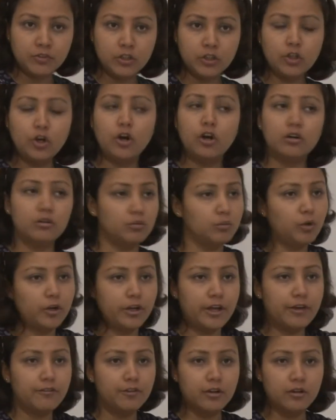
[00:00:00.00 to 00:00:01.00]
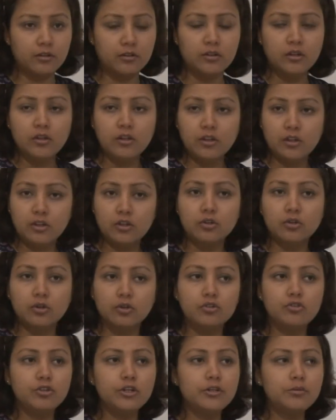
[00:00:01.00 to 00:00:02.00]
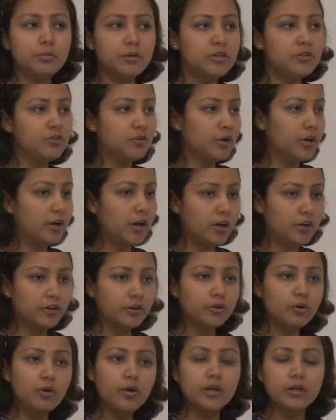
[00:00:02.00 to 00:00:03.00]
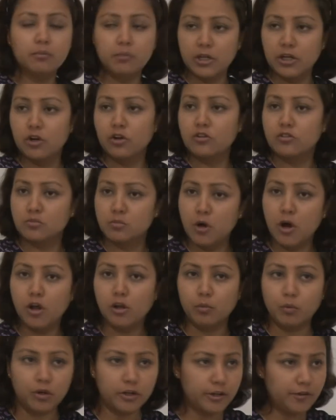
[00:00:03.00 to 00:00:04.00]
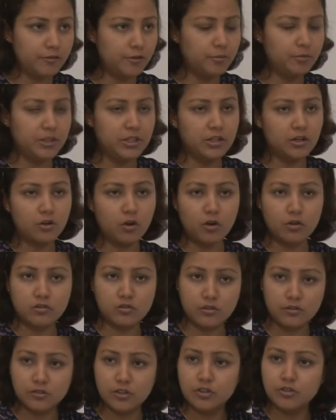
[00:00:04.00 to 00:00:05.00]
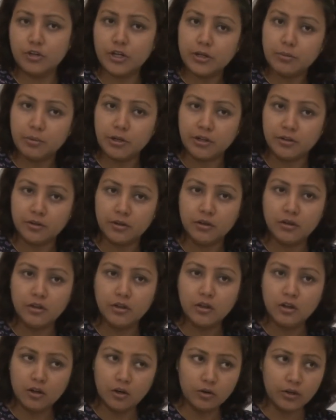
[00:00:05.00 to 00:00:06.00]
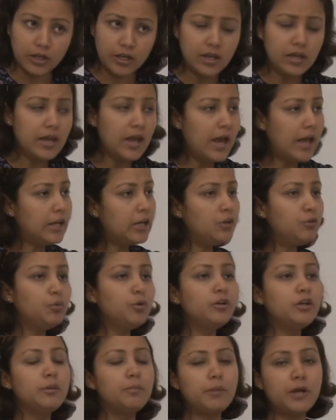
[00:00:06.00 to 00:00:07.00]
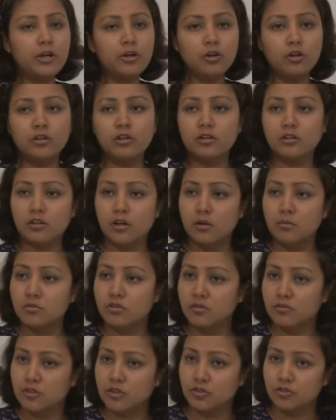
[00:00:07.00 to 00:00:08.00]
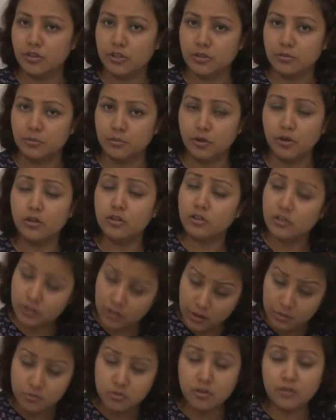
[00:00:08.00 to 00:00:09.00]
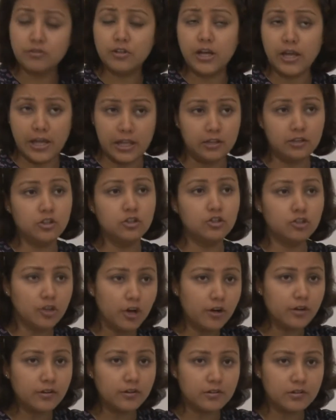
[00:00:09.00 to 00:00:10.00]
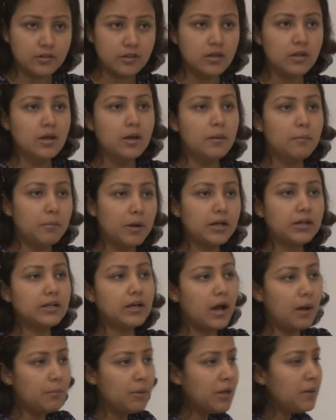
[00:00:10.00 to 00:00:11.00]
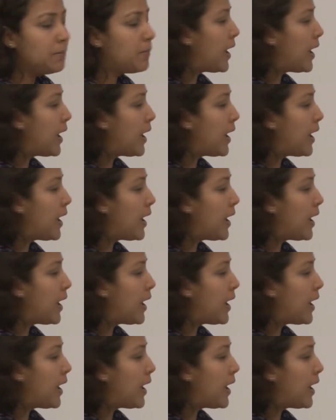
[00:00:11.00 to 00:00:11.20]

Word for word: your whatever you know treatment you are undergoing big or small whatever be the cost of the treatment okay and it would depend on the terms of the uh, terms of the health insurance but coming